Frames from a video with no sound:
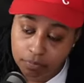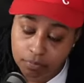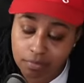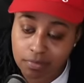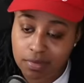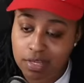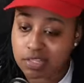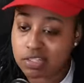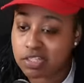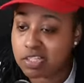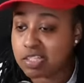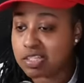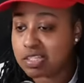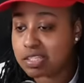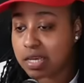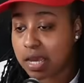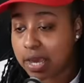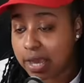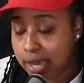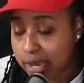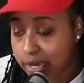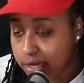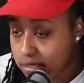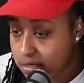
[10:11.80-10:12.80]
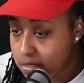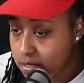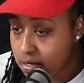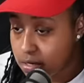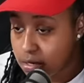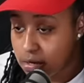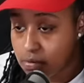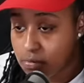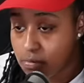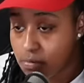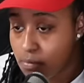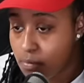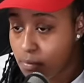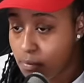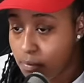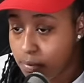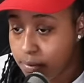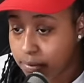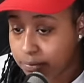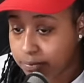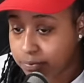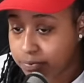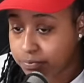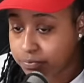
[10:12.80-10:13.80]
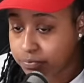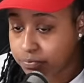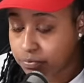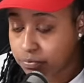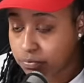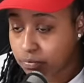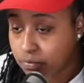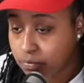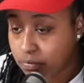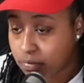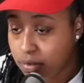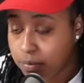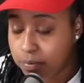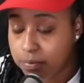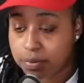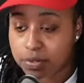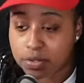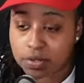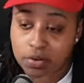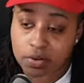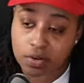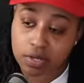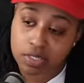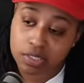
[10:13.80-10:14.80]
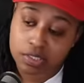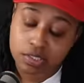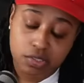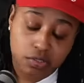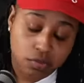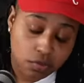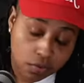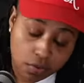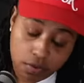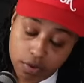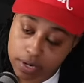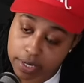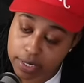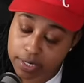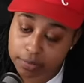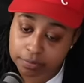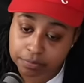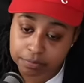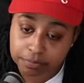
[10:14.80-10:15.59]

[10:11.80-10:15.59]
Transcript: She tags her, put it on her story.